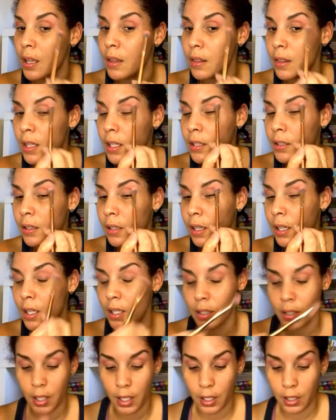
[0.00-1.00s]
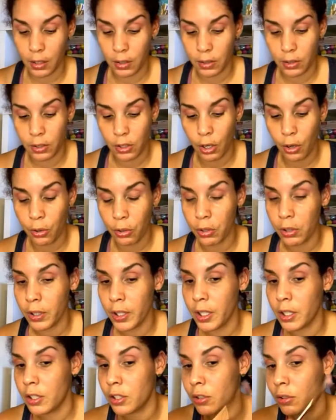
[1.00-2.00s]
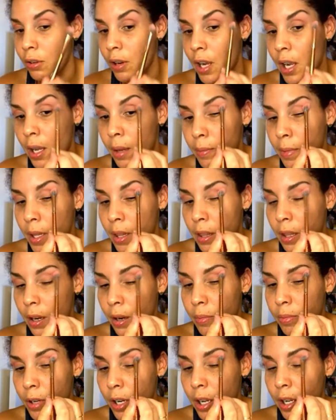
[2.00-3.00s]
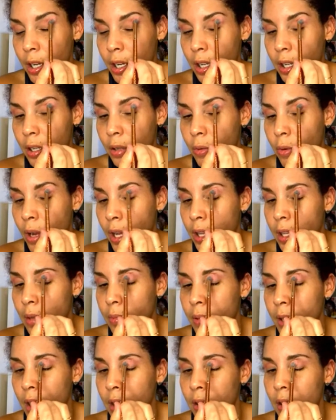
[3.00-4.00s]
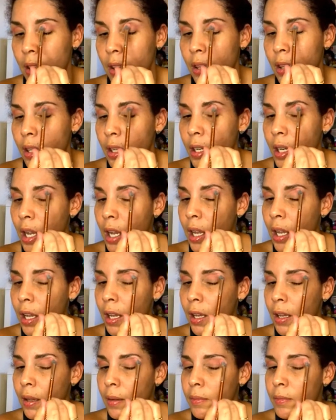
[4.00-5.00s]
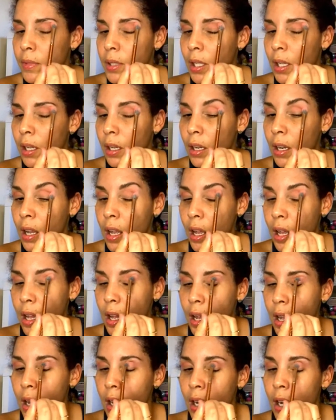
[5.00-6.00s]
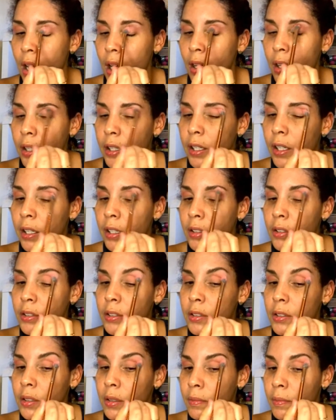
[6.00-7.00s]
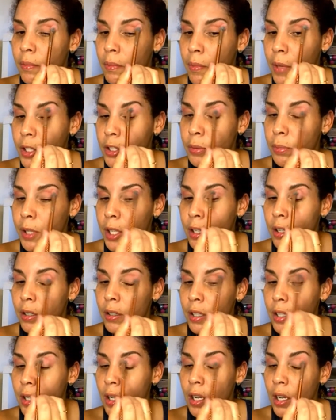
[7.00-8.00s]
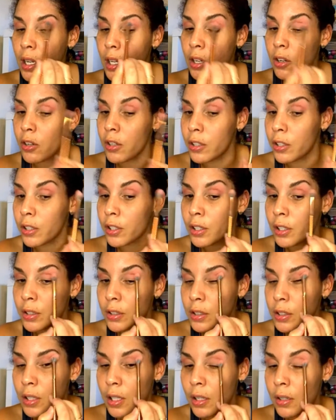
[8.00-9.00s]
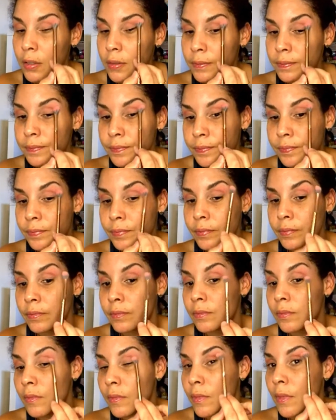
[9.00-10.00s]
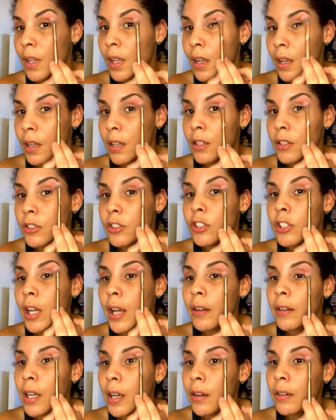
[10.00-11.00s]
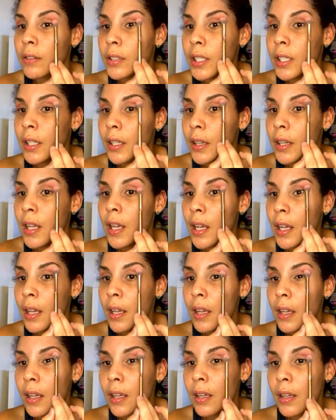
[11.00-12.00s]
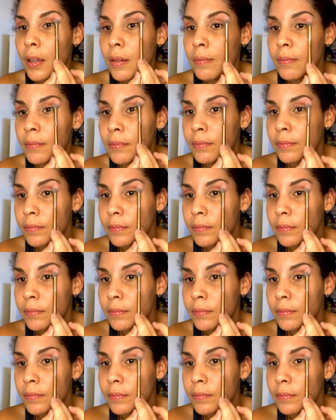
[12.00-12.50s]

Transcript: These ladies can totally describe their product, why they picked the names and colors much better than I could. So shout out to them.